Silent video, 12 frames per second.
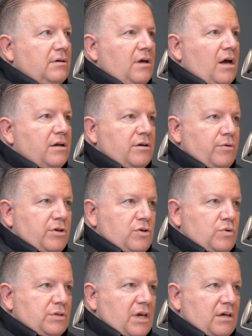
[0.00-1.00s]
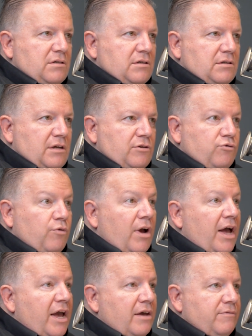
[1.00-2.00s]
ongoing use cases that
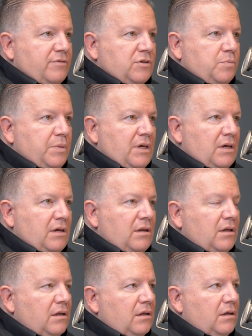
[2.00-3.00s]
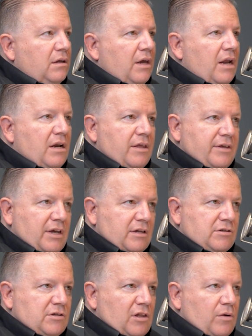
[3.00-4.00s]
drive speed and nothing gets
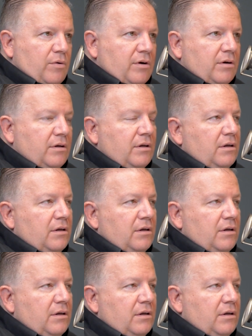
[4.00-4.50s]
slower.